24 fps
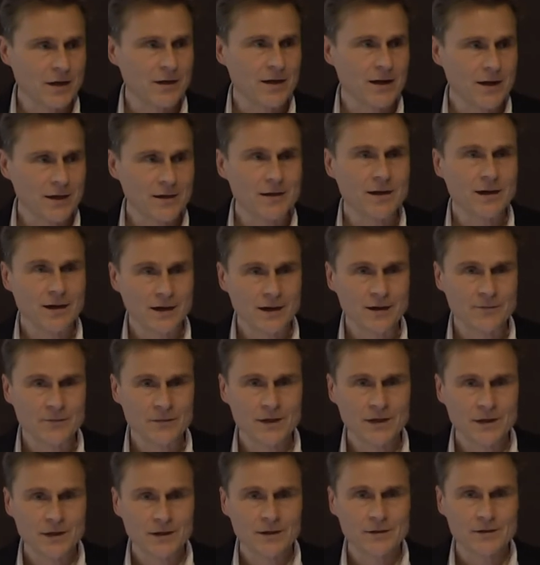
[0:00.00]
my right arm,
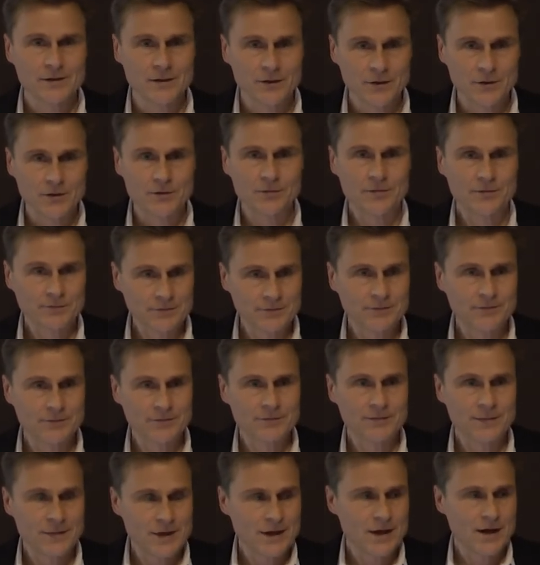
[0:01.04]
so
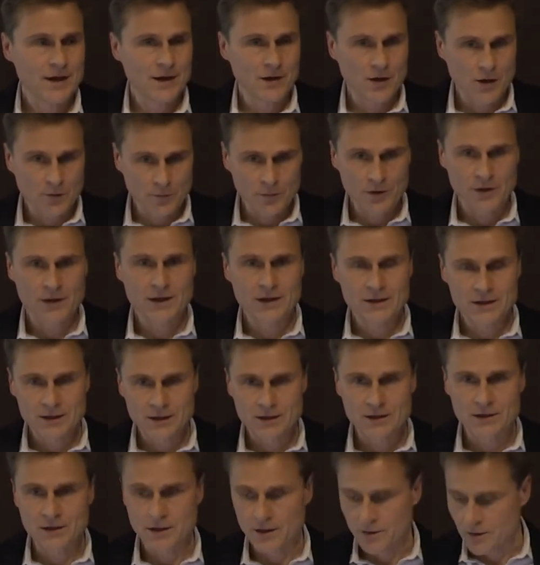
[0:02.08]
they are
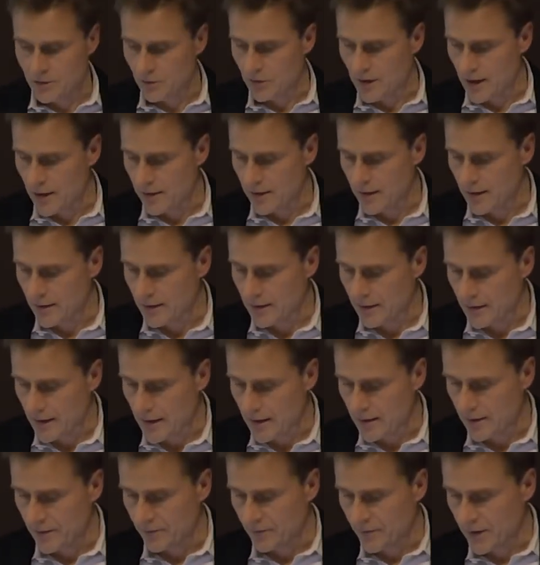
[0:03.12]
operating together and
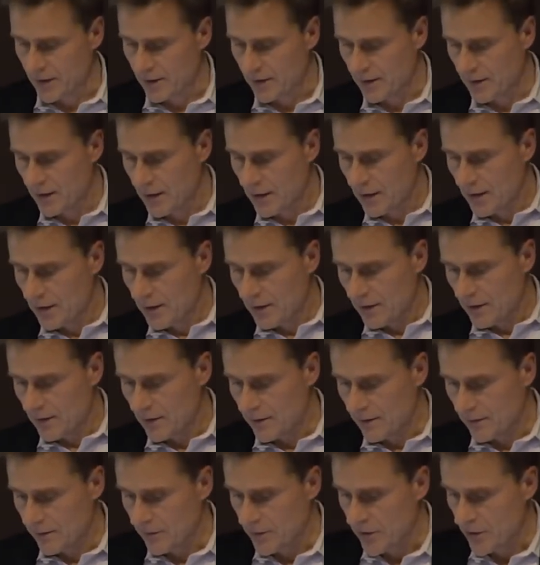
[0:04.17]
creating the
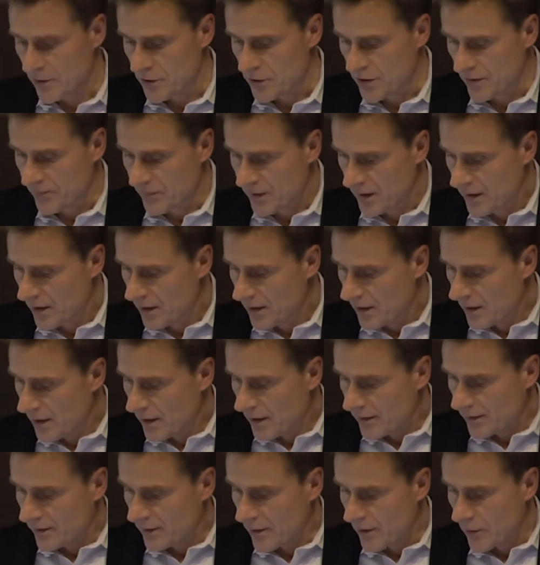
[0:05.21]
uh, synergy.
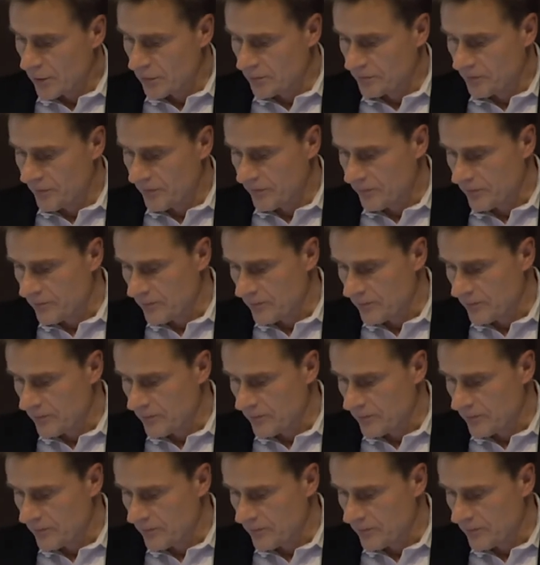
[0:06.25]
So